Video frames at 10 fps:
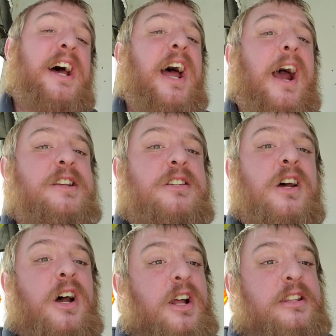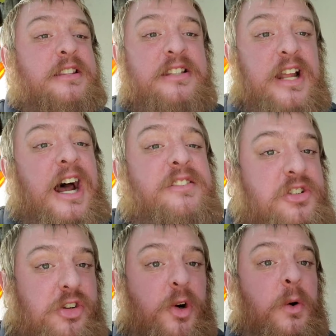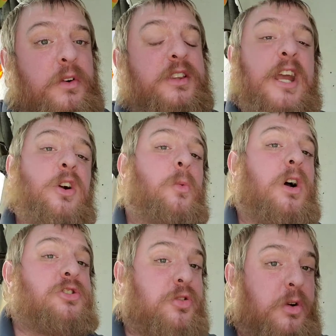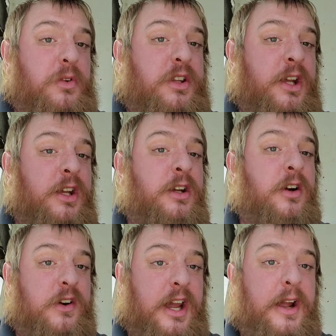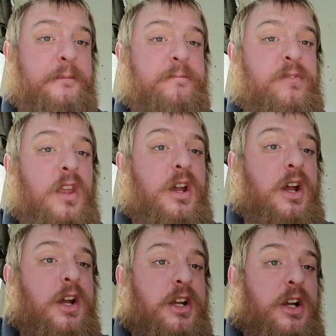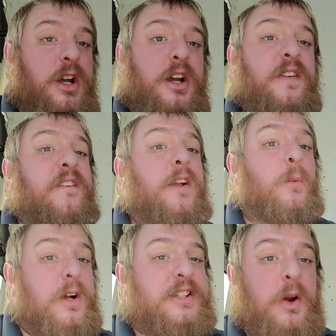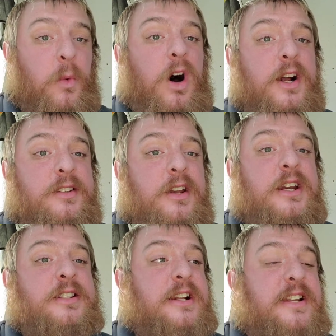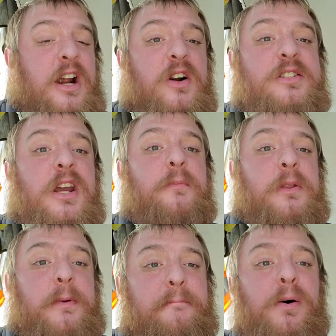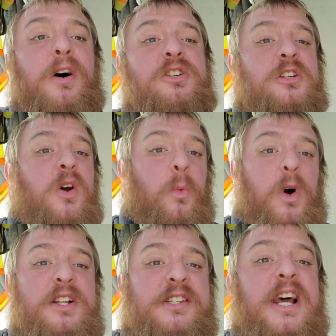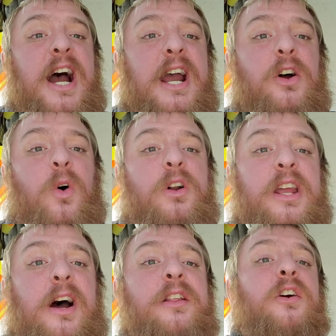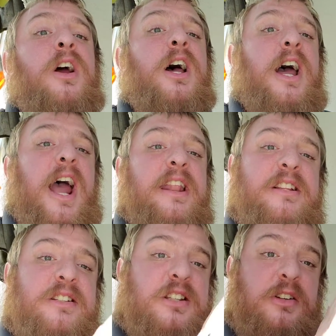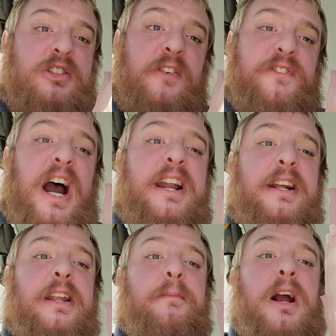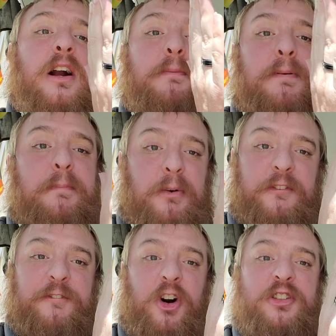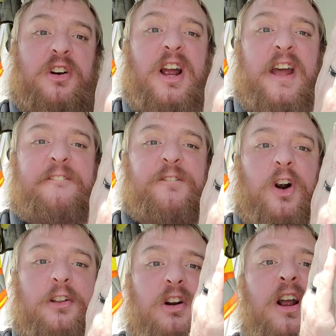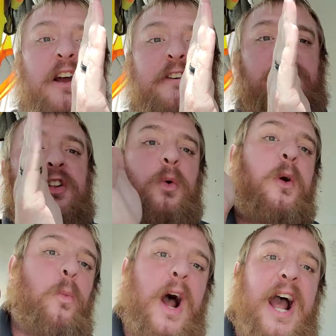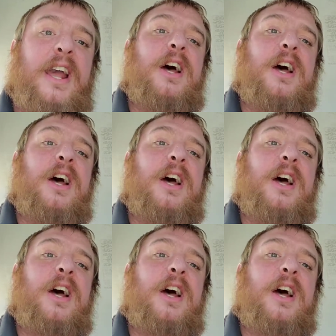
has not the truth. They don't want truth, okay? What they want is a narrative to be pushed one side or the other, and it's dividing the American people further and further and further away. Why?